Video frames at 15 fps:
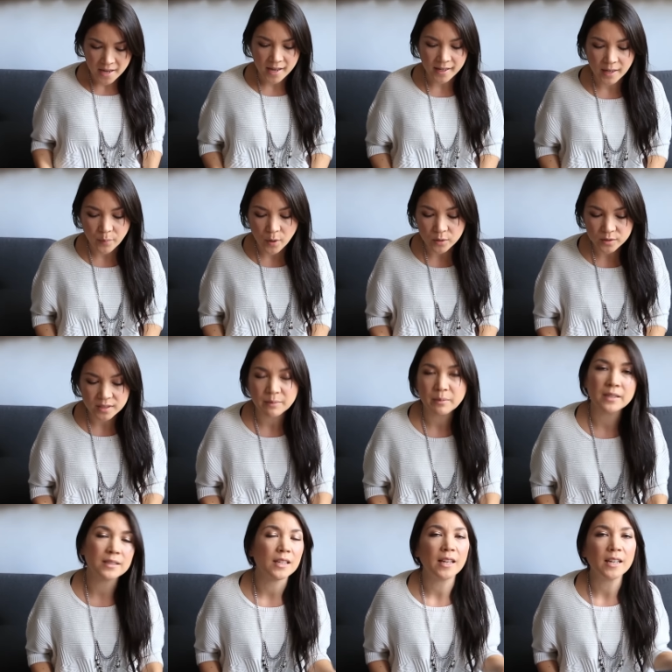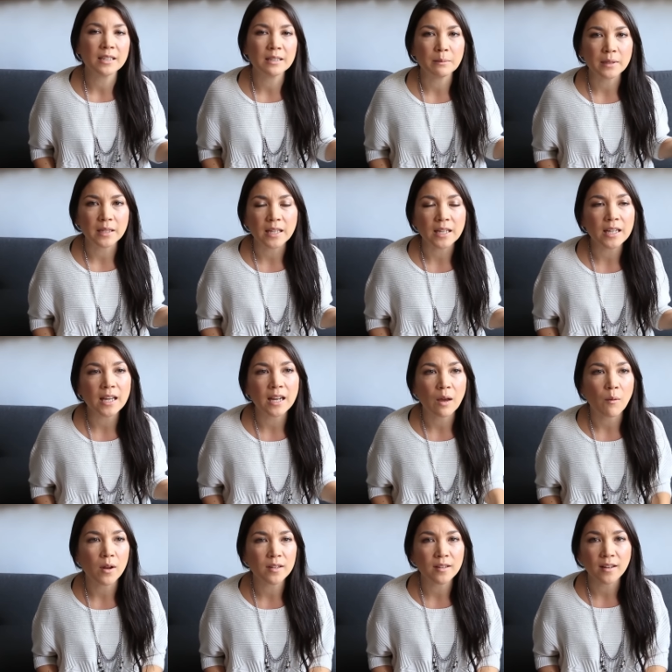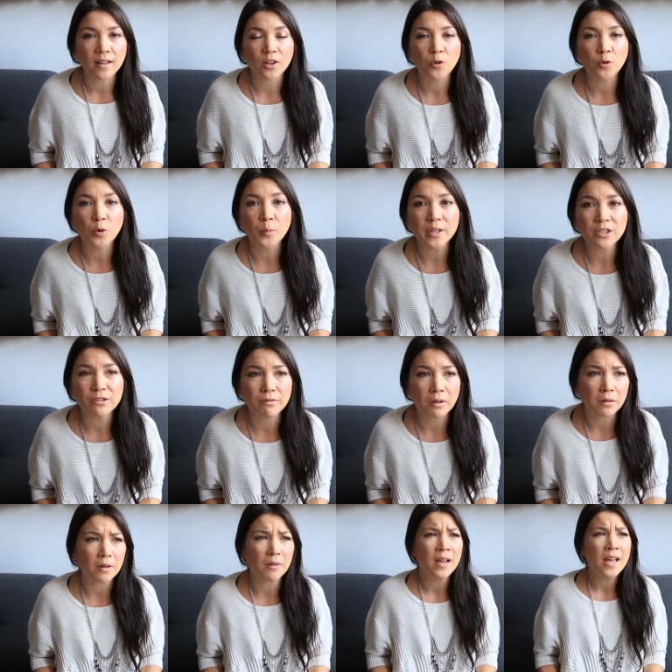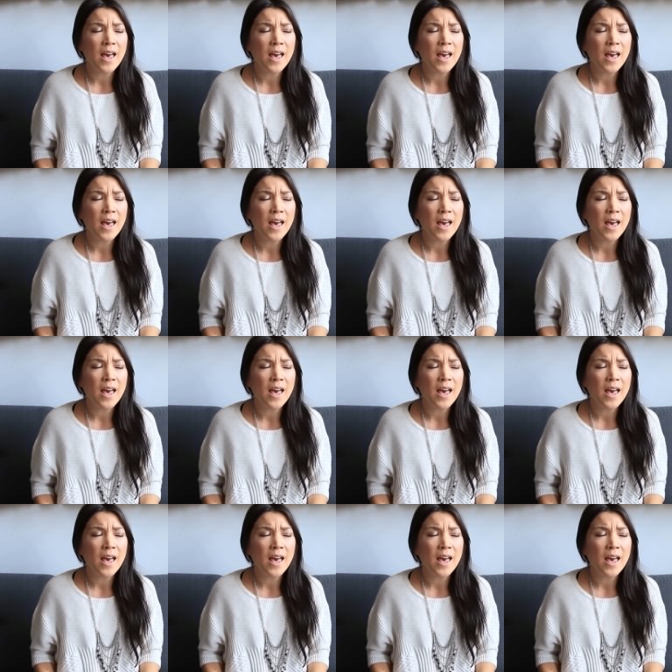And I posted it because I liked the bikini and I wanted to take a cool beach photo.